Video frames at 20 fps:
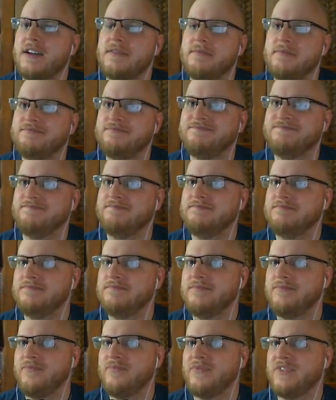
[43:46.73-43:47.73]

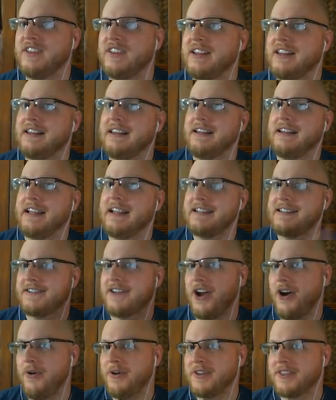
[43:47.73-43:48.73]
Let's
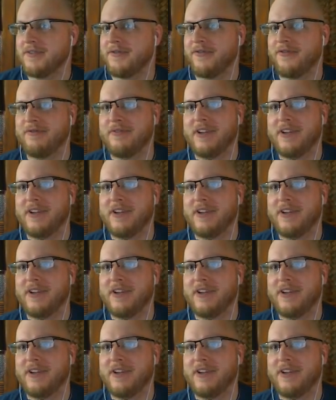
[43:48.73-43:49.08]
go with the